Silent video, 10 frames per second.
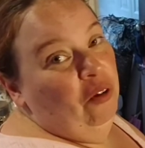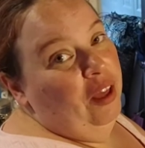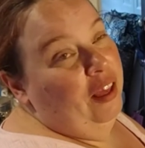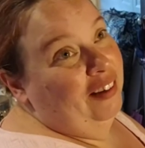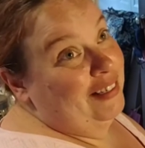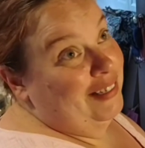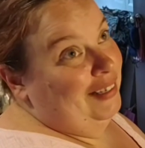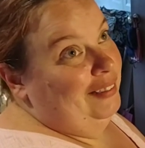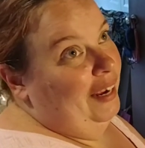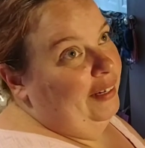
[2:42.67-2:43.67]
Because it's
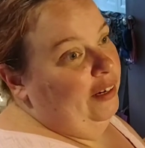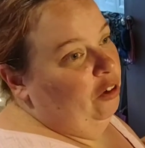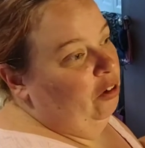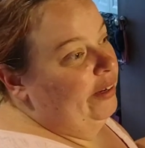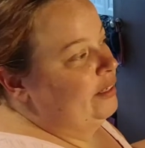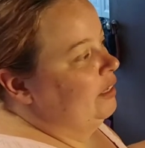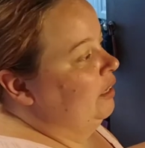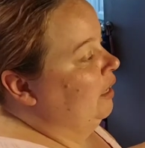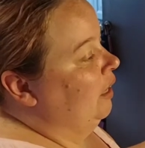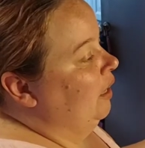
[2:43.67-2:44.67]
like ninety degrees.
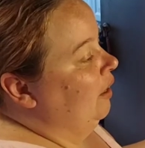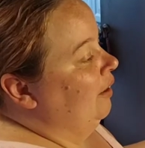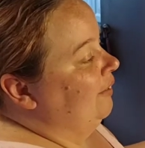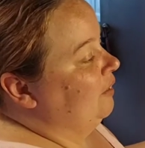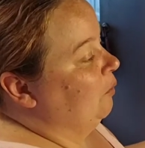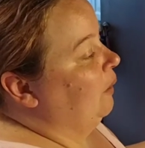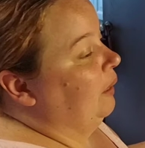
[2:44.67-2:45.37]
So